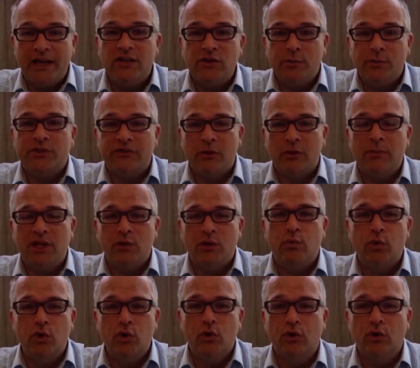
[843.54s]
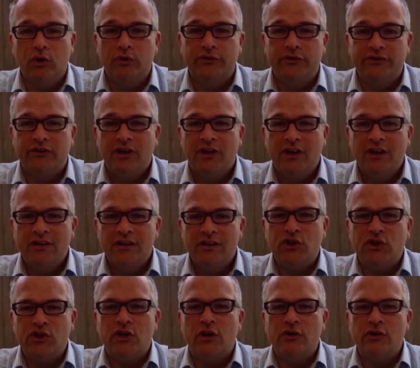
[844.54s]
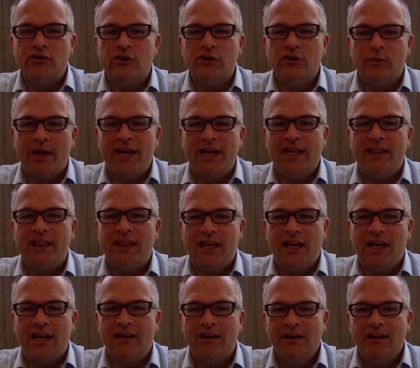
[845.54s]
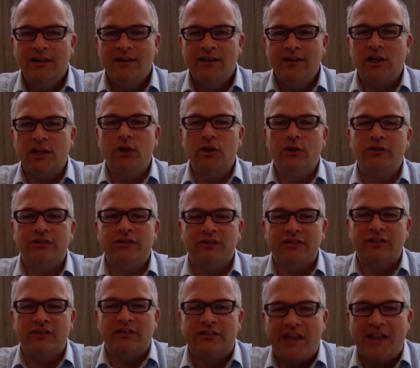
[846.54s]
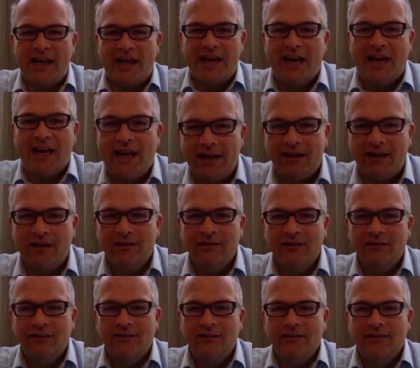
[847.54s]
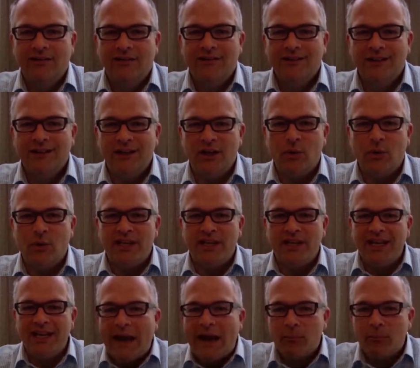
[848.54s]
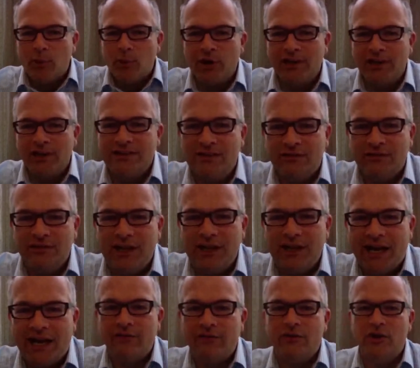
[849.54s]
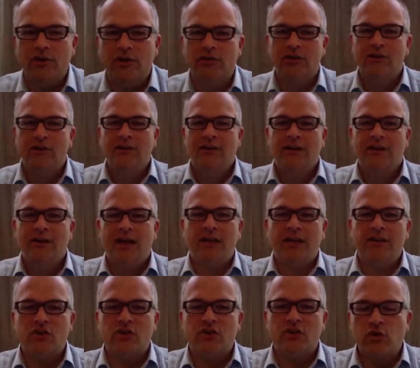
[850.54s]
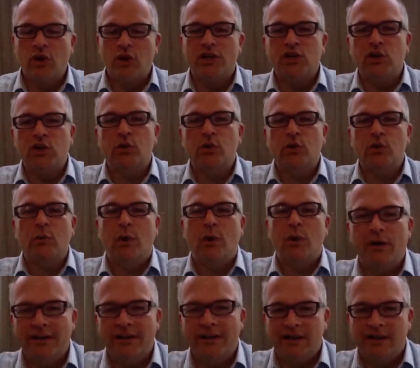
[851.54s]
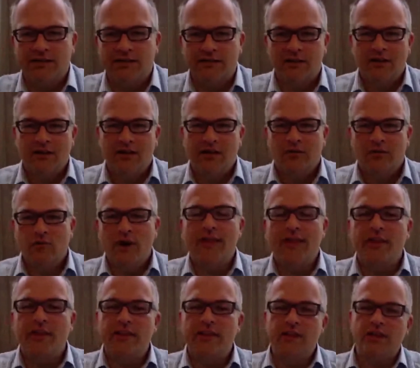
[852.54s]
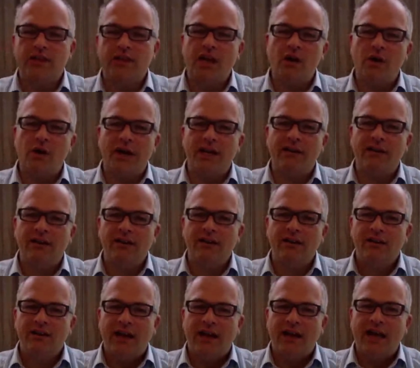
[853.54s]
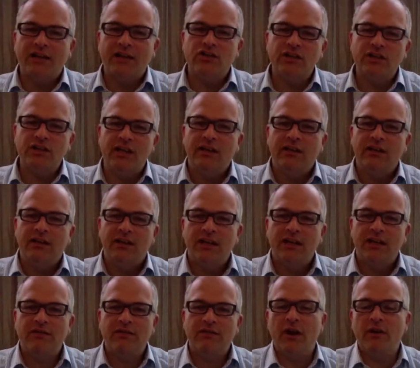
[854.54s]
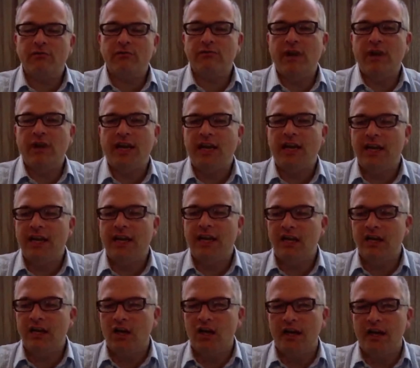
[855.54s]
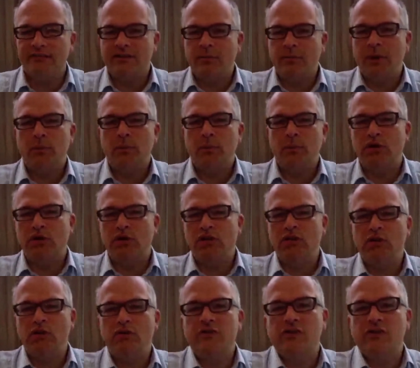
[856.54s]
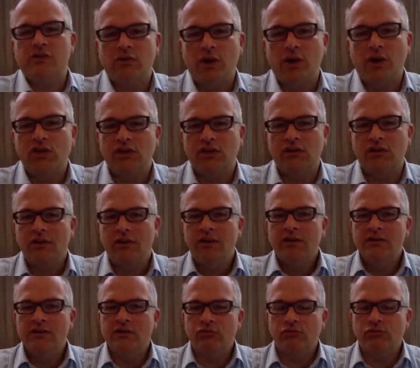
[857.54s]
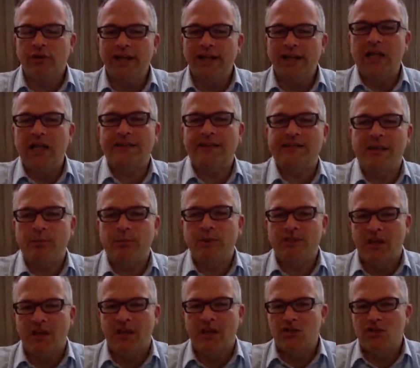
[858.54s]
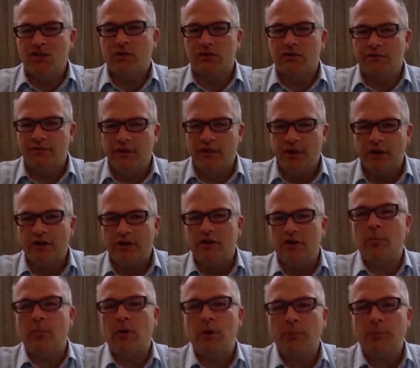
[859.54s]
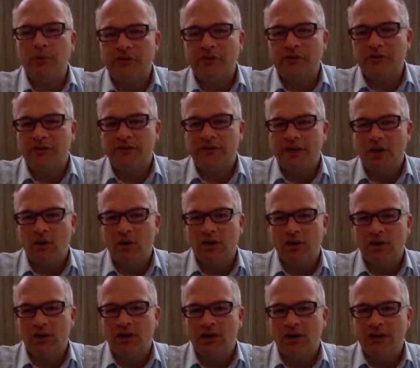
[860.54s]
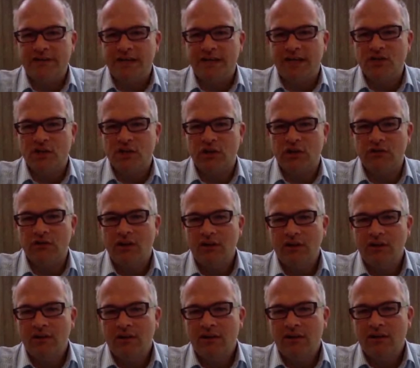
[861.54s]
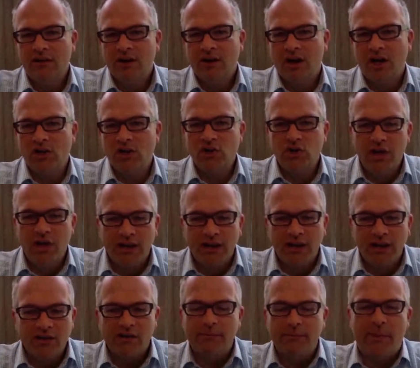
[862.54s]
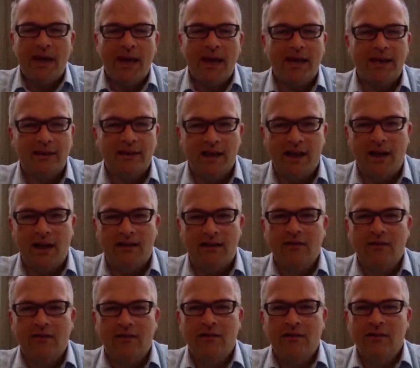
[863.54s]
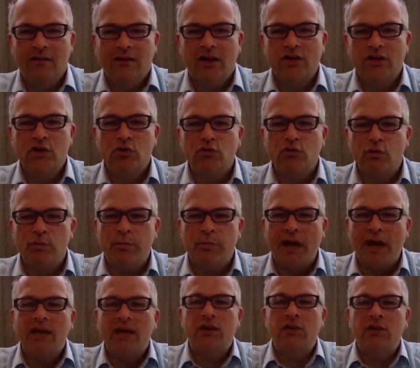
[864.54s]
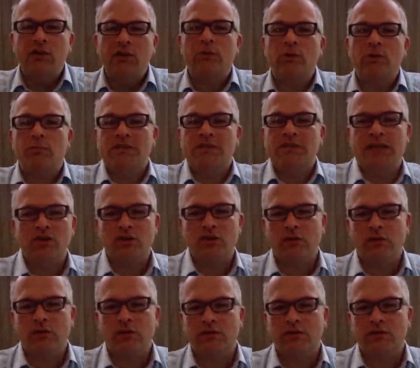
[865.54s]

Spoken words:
you with so many rules that you don't do anything that loses us that egg. We need our productivity out of you. And discretion worries us. Rather than going, actually, if I recognize that people can use discretion to realize their potential to further the purposes of the organization, I should actually back that. I should back human potential.